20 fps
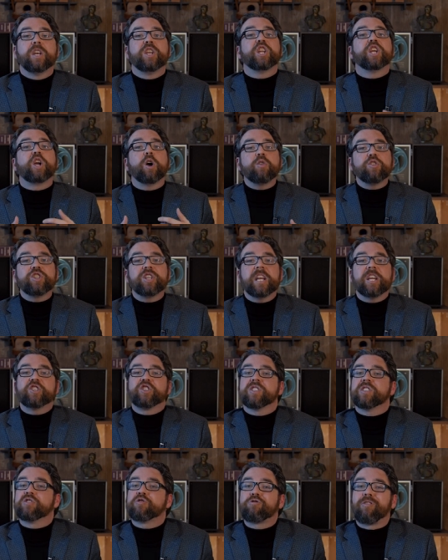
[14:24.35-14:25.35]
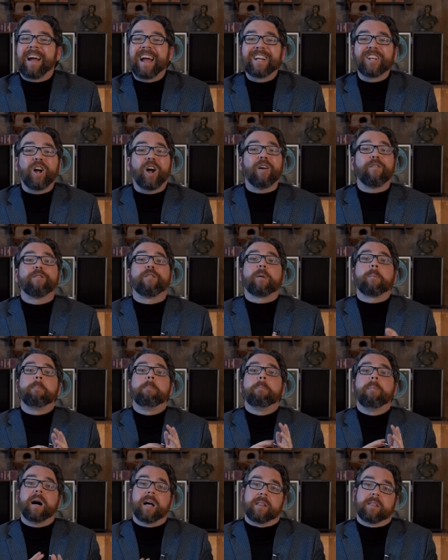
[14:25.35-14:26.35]
Negotiations dragged on for
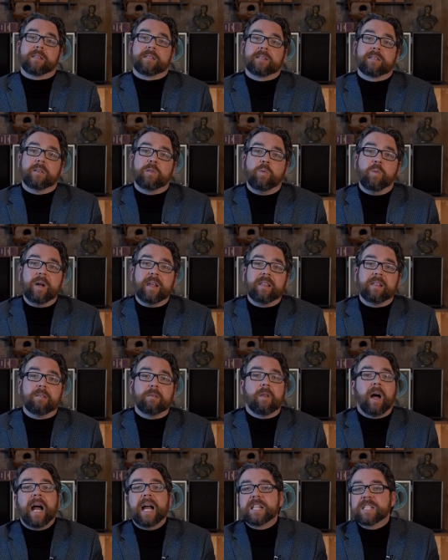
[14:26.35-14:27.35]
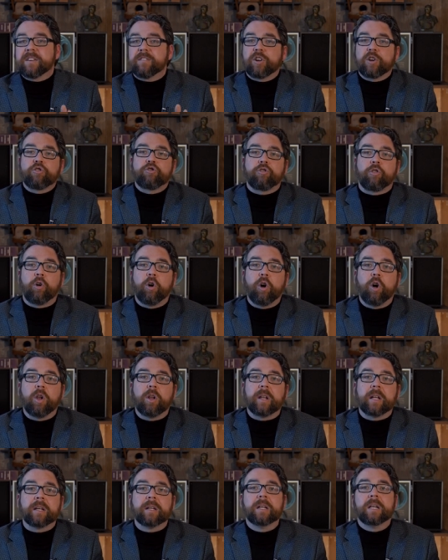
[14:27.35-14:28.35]
months, with lines of
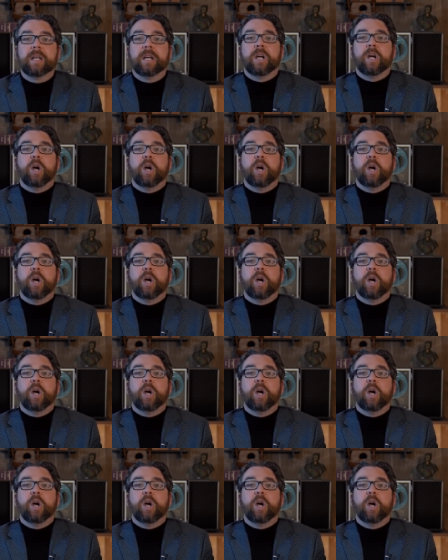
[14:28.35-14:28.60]
control and